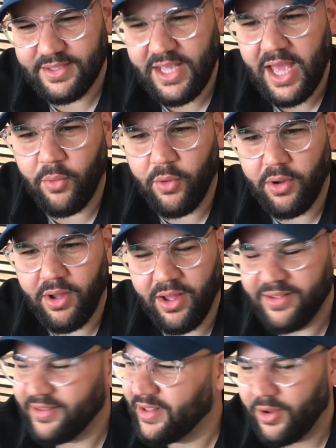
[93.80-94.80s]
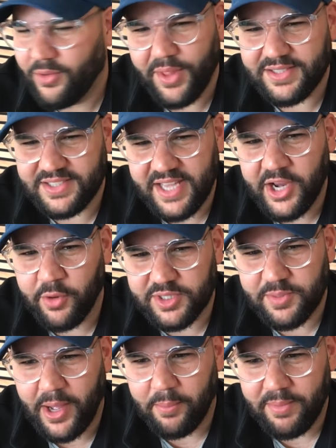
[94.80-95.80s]
Yeah, well, that zinger was
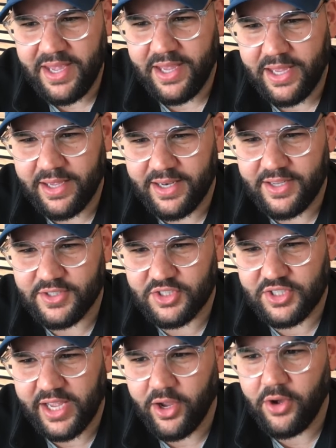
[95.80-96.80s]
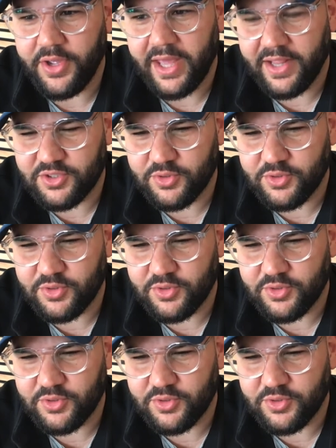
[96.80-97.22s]
about me, and he's just like, "Oh yeah, that's